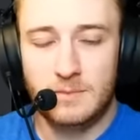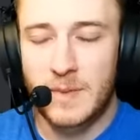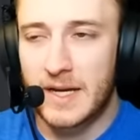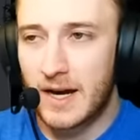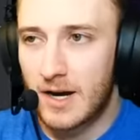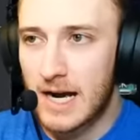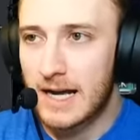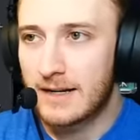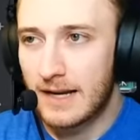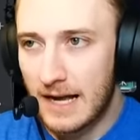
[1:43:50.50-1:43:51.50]
Pierre,
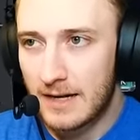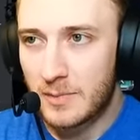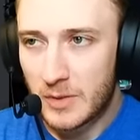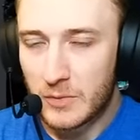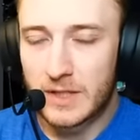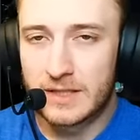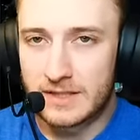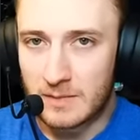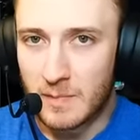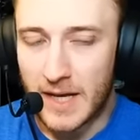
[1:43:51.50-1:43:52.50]
I'd be willing
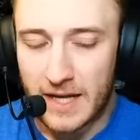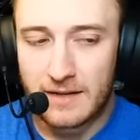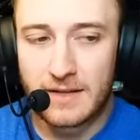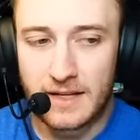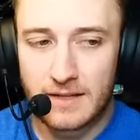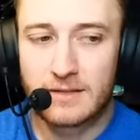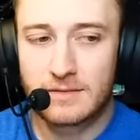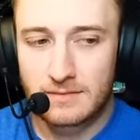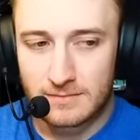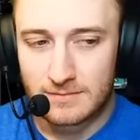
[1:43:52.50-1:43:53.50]
to bet that
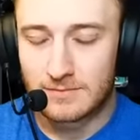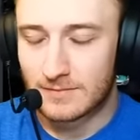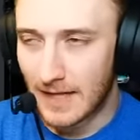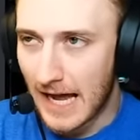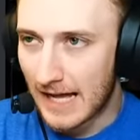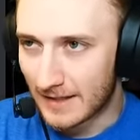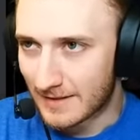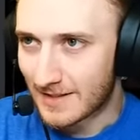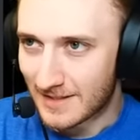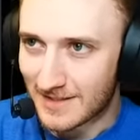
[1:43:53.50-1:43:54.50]

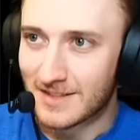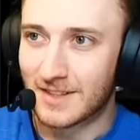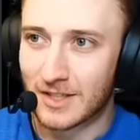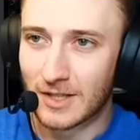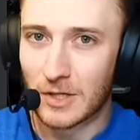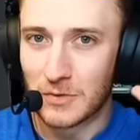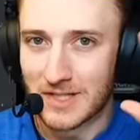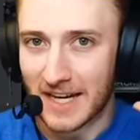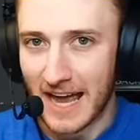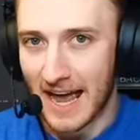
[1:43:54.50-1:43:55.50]
Alice is the
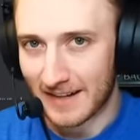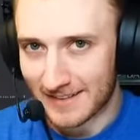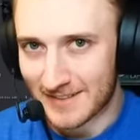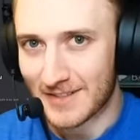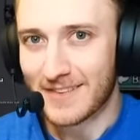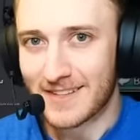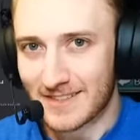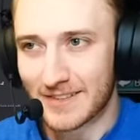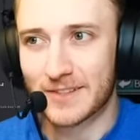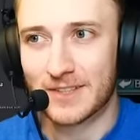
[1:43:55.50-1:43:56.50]
closing act to
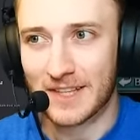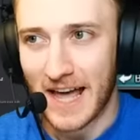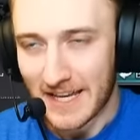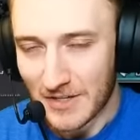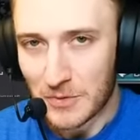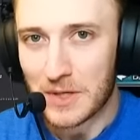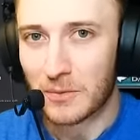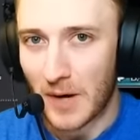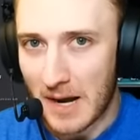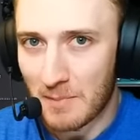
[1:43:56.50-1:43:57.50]
this little light unit
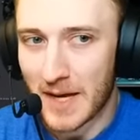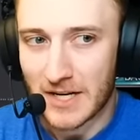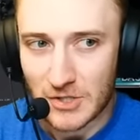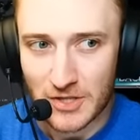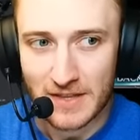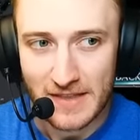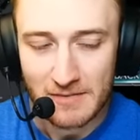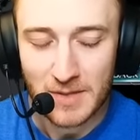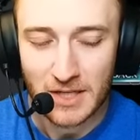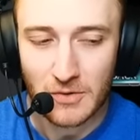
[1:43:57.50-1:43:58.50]
rampage that
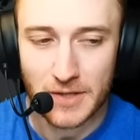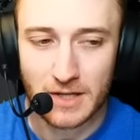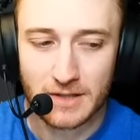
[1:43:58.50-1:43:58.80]
they've been going on.